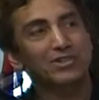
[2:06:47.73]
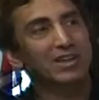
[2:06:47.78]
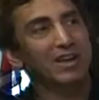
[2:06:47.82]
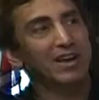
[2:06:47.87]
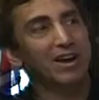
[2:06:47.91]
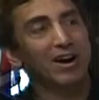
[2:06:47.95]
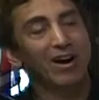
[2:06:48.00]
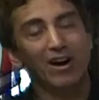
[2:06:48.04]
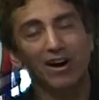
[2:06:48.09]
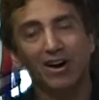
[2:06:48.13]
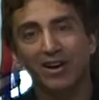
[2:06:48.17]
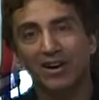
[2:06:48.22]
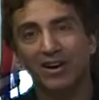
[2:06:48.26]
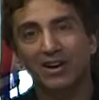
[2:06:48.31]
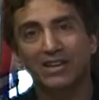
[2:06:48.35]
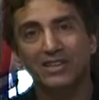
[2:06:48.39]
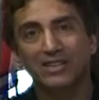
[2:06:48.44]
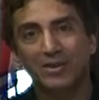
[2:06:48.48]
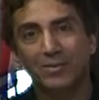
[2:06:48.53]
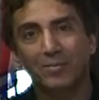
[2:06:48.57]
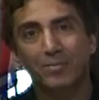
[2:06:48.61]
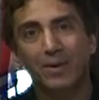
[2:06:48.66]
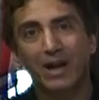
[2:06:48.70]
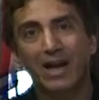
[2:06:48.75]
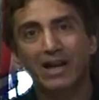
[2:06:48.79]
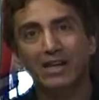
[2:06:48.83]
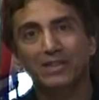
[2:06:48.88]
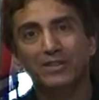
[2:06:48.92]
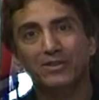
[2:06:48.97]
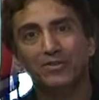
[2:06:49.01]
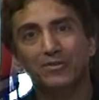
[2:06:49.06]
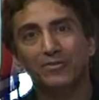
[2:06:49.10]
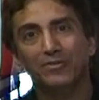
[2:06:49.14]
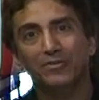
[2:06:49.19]
as they are, it's a
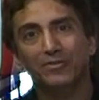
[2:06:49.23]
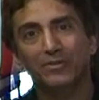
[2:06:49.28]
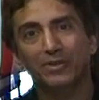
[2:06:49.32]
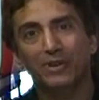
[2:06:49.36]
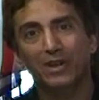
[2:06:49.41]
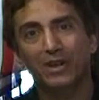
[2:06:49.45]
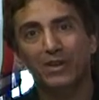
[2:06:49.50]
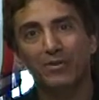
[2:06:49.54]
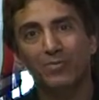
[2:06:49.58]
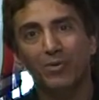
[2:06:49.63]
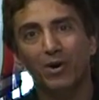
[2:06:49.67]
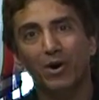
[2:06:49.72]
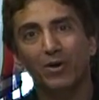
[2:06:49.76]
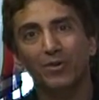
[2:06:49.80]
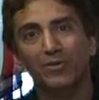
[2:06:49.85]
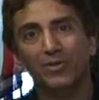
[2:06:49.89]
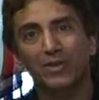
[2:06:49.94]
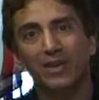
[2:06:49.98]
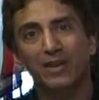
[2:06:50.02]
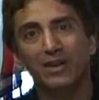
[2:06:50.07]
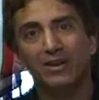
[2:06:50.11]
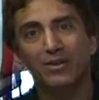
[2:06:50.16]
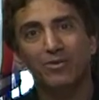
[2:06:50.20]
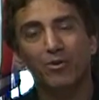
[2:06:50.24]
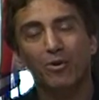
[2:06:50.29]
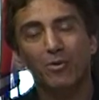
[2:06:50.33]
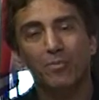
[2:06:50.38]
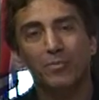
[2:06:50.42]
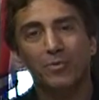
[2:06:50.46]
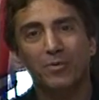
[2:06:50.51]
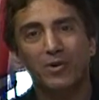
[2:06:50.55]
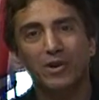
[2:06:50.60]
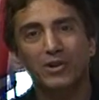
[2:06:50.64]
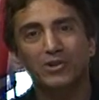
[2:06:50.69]
massively wealthy
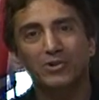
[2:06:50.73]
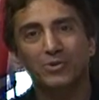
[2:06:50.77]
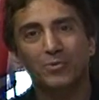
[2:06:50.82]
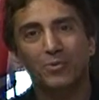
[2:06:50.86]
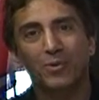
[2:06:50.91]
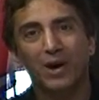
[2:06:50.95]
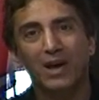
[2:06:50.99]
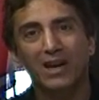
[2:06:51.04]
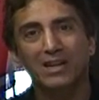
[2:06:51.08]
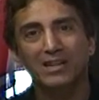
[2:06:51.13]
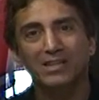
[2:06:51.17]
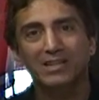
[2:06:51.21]
corporation. Why